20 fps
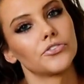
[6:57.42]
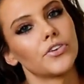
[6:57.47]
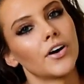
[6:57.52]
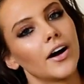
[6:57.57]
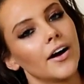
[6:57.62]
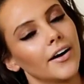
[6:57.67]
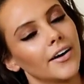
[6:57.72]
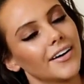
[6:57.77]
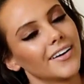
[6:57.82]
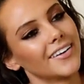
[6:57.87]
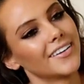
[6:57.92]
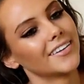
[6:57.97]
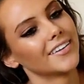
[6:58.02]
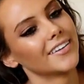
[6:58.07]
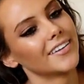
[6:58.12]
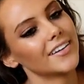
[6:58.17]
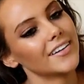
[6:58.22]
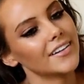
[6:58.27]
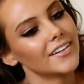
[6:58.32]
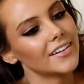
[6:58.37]

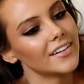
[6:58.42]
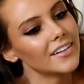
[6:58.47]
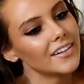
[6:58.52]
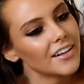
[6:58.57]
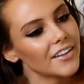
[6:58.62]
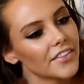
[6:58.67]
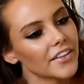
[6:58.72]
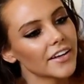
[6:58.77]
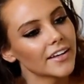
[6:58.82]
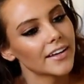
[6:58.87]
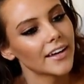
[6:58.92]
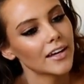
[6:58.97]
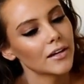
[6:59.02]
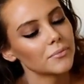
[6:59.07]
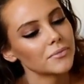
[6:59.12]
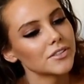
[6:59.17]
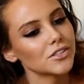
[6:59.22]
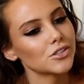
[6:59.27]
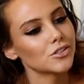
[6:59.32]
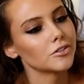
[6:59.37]
fun. the
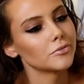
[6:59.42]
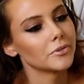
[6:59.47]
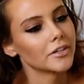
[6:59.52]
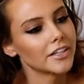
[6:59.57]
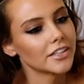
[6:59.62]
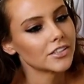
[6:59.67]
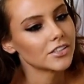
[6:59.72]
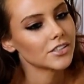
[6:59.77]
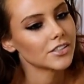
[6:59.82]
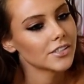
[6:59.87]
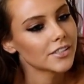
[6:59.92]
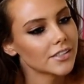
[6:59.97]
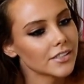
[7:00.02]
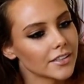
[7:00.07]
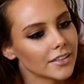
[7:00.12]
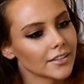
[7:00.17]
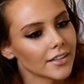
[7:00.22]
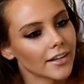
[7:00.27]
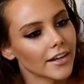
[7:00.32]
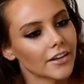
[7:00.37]
game was super
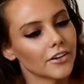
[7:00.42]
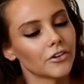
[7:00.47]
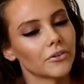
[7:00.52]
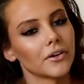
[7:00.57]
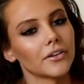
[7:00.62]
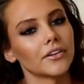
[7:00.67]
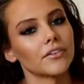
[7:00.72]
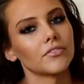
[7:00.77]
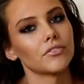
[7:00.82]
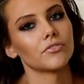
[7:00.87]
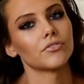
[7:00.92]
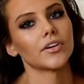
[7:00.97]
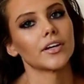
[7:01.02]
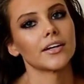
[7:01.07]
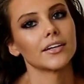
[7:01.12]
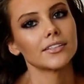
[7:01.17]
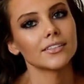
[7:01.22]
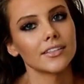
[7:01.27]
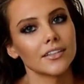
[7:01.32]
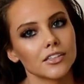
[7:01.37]
interesting. Like I know I live in
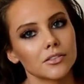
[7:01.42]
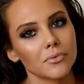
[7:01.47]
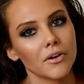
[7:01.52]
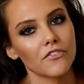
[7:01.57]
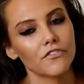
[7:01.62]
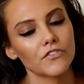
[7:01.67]
Vegas and that was